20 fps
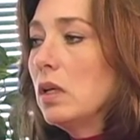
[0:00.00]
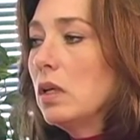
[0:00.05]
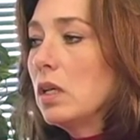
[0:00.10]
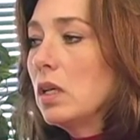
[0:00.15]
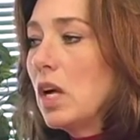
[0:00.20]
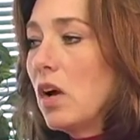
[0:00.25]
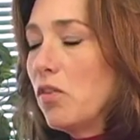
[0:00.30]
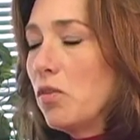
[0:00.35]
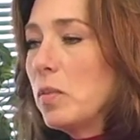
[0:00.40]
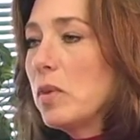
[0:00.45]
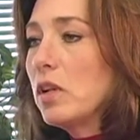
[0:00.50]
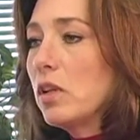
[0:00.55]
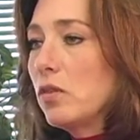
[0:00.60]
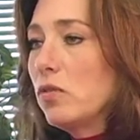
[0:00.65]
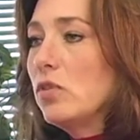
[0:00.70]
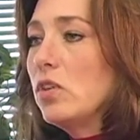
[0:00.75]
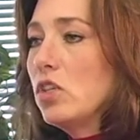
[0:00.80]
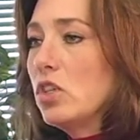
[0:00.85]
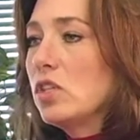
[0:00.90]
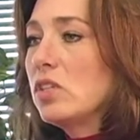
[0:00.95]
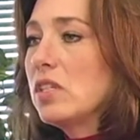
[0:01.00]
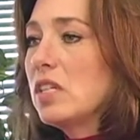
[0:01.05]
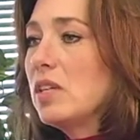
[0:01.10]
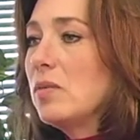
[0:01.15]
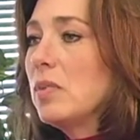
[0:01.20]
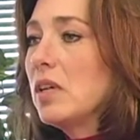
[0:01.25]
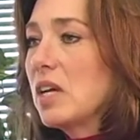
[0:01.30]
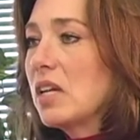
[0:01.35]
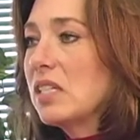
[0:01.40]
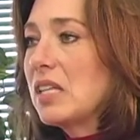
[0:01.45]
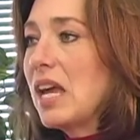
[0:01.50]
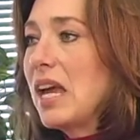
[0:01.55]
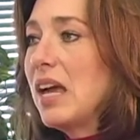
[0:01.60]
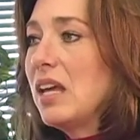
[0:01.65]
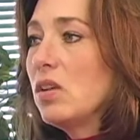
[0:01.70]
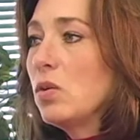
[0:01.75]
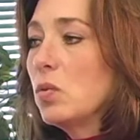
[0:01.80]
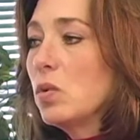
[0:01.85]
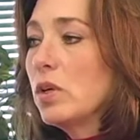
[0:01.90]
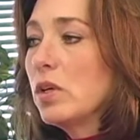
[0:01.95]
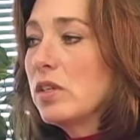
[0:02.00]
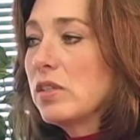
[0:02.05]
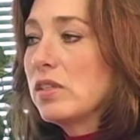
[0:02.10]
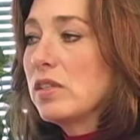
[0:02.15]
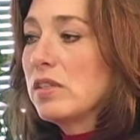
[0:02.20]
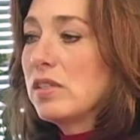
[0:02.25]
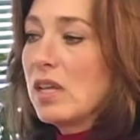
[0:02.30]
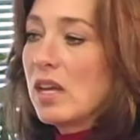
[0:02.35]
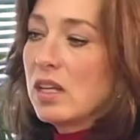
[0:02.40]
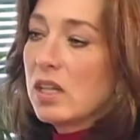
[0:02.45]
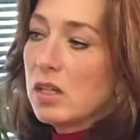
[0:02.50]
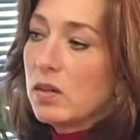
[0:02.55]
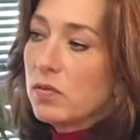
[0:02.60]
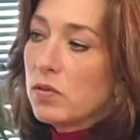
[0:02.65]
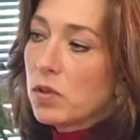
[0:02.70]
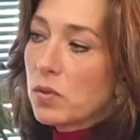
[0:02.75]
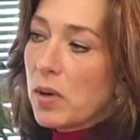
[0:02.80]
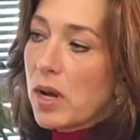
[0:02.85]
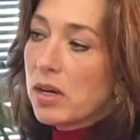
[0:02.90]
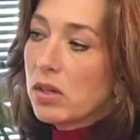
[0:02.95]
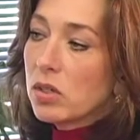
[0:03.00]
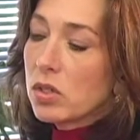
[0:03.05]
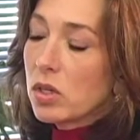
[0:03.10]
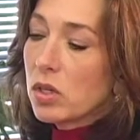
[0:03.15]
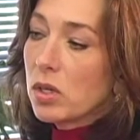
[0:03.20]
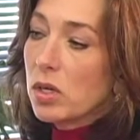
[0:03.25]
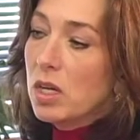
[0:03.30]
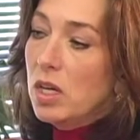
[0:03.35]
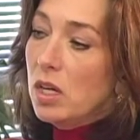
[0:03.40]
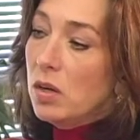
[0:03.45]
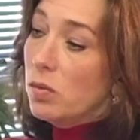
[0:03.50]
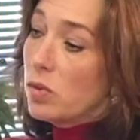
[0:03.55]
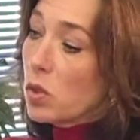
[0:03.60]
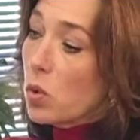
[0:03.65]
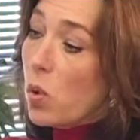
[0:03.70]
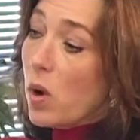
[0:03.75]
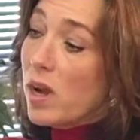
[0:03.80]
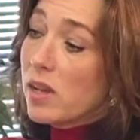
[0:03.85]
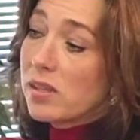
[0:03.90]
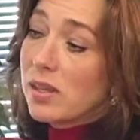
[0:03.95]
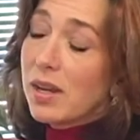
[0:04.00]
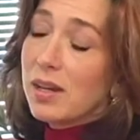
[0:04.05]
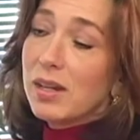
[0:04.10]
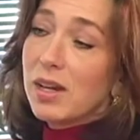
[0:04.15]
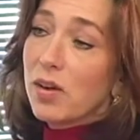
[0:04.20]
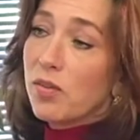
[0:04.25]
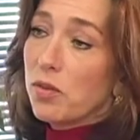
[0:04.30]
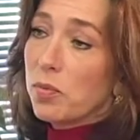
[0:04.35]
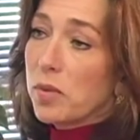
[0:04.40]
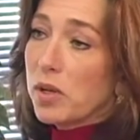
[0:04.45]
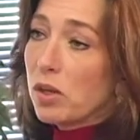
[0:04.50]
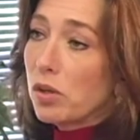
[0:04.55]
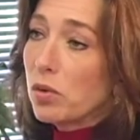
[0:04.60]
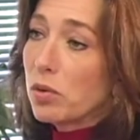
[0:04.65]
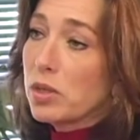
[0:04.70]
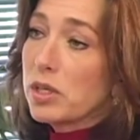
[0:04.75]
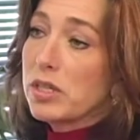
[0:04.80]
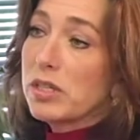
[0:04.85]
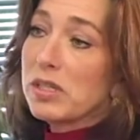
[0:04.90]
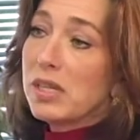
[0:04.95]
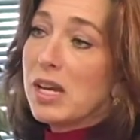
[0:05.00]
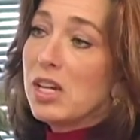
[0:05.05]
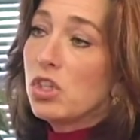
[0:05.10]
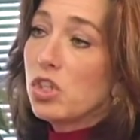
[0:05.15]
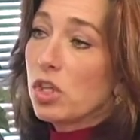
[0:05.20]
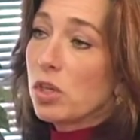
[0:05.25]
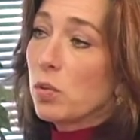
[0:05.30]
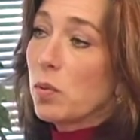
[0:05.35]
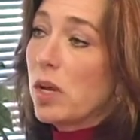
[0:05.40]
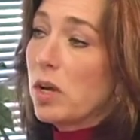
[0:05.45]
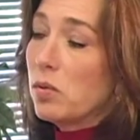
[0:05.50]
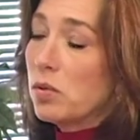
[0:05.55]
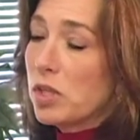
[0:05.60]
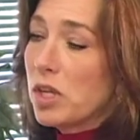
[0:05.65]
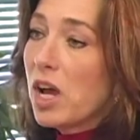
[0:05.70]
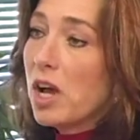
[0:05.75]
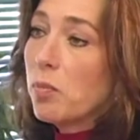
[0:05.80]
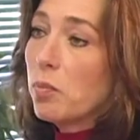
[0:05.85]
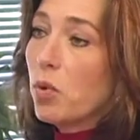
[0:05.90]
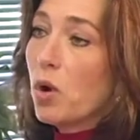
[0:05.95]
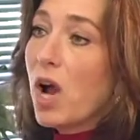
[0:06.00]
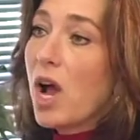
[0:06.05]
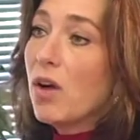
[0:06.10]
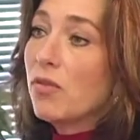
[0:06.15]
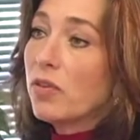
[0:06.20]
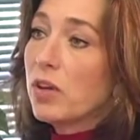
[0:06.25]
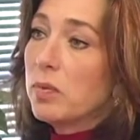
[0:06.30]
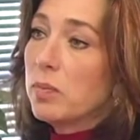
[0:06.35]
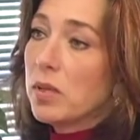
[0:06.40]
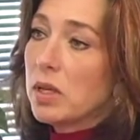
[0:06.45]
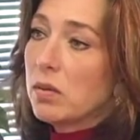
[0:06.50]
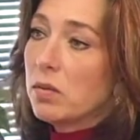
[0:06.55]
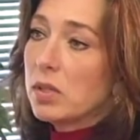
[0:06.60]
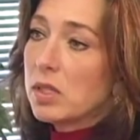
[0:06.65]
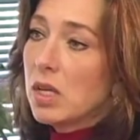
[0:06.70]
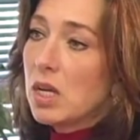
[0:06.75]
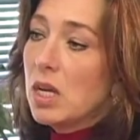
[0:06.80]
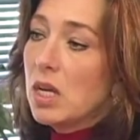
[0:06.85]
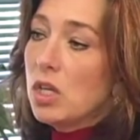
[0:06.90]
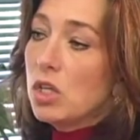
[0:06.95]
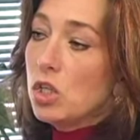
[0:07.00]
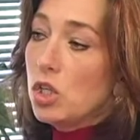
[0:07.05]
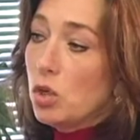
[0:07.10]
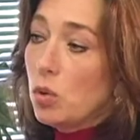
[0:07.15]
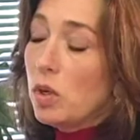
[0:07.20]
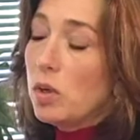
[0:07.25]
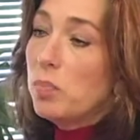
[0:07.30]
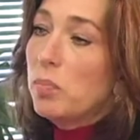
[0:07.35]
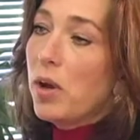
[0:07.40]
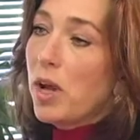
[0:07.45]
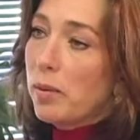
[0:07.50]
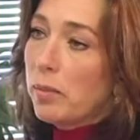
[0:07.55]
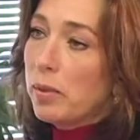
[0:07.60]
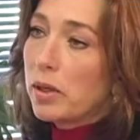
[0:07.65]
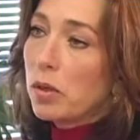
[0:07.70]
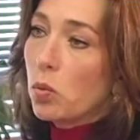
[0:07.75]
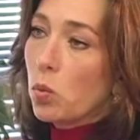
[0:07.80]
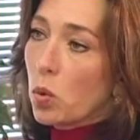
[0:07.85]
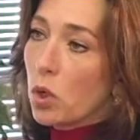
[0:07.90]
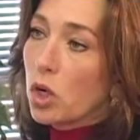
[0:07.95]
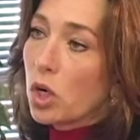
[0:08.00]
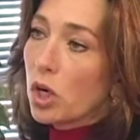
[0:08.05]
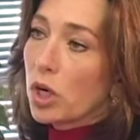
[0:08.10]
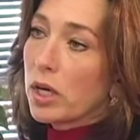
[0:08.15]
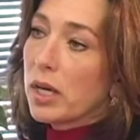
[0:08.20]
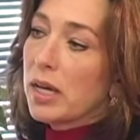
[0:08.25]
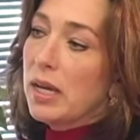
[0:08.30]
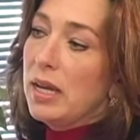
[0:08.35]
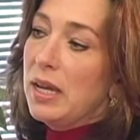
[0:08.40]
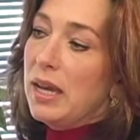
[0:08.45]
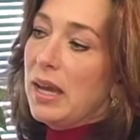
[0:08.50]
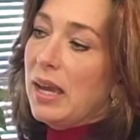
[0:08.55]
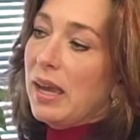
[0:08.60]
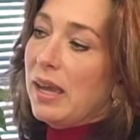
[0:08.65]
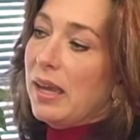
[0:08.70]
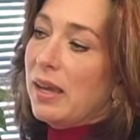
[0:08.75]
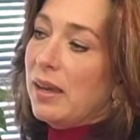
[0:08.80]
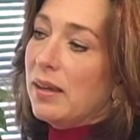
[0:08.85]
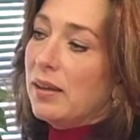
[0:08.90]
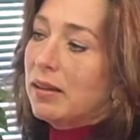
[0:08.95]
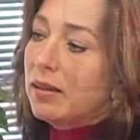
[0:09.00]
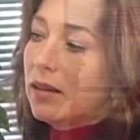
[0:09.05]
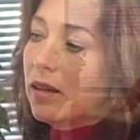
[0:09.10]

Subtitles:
governmental efficiency, because I had to work as executive director. It was a quasi-governmental organization in a way. It was nonprofit, but it was doing public work. And